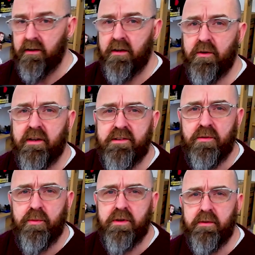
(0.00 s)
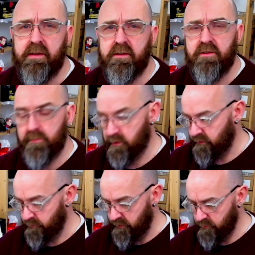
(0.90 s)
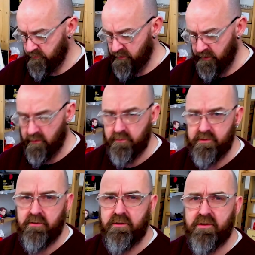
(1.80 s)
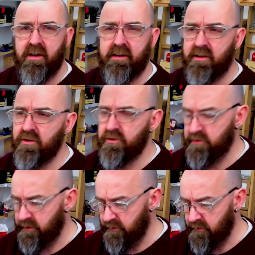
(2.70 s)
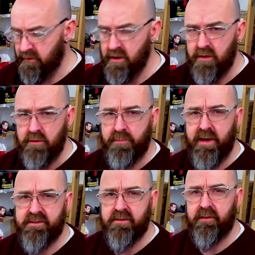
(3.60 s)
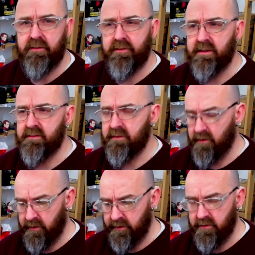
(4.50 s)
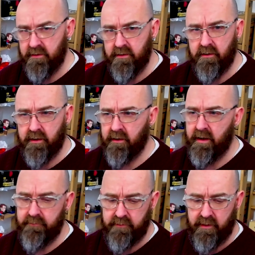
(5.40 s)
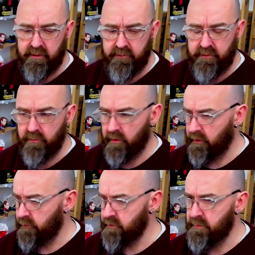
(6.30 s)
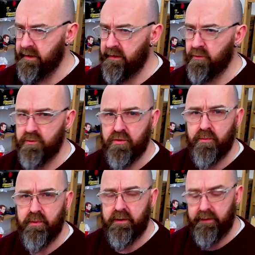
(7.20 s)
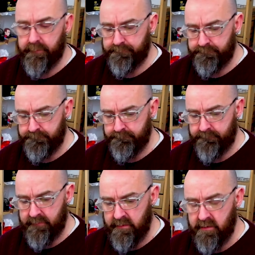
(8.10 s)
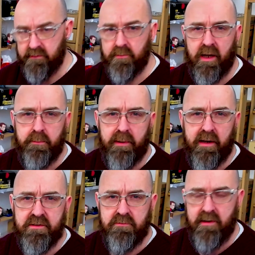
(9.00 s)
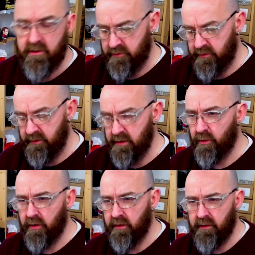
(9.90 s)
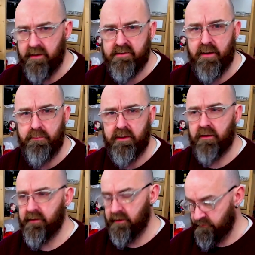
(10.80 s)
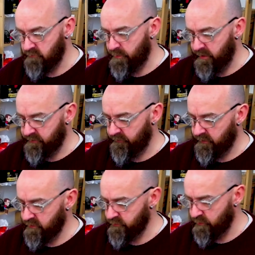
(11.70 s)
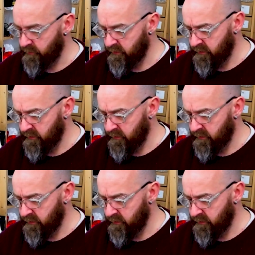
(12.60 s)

Okay, so what we do in shipbuilding, we use kind of, obviously you're always kind of cutting repetitively things to like length, like if you like obviously making up some like baluster rails and you need them all at like 10 mil, then you have to repetitively cut them.